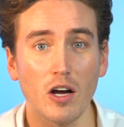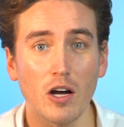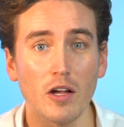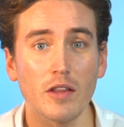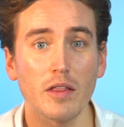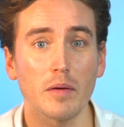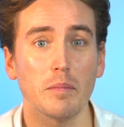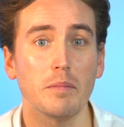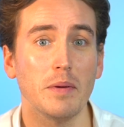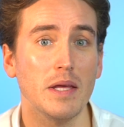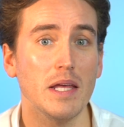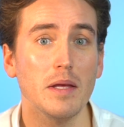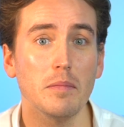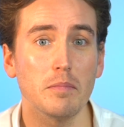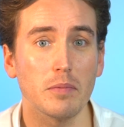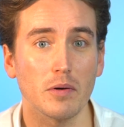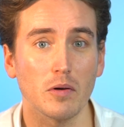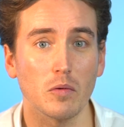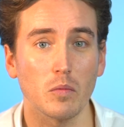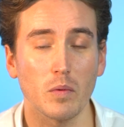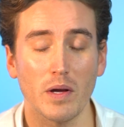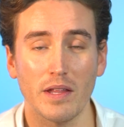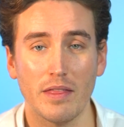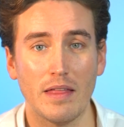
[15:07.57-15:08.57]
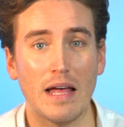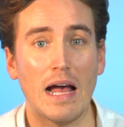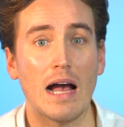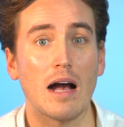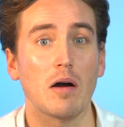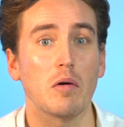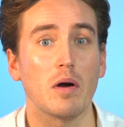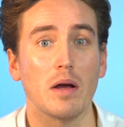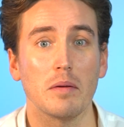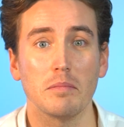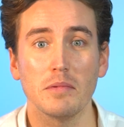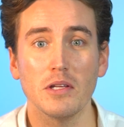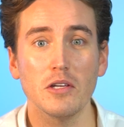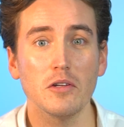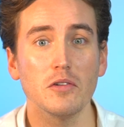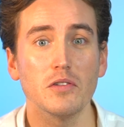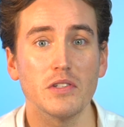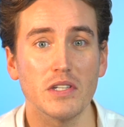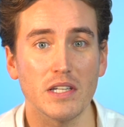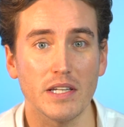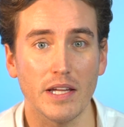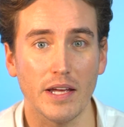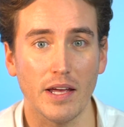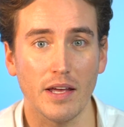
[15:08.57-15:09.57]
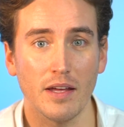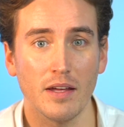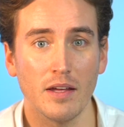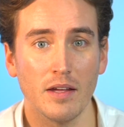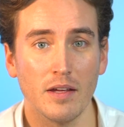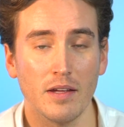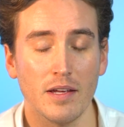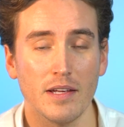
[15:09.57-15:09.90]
other people with how I'm using it?